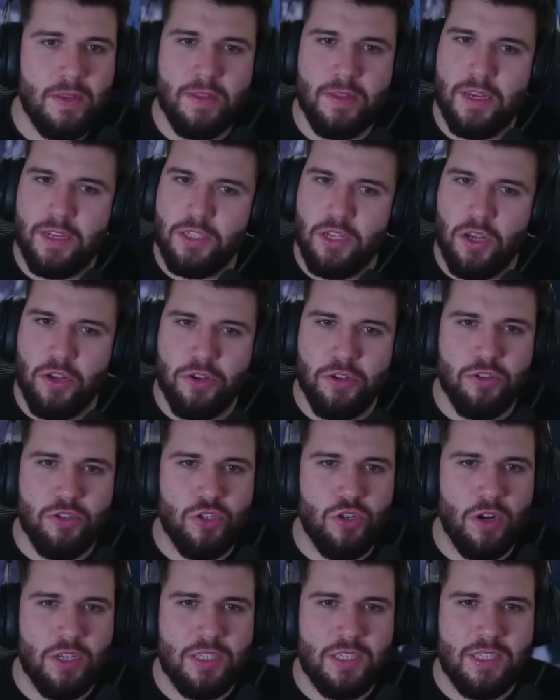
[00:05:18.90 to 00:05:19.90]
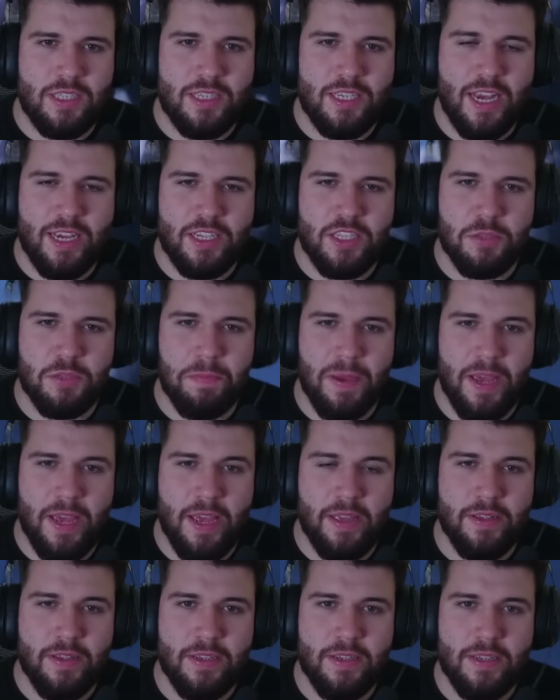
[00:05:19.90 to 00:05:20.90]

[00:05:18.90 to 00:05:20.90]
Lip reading: There's our new trusty tech spear.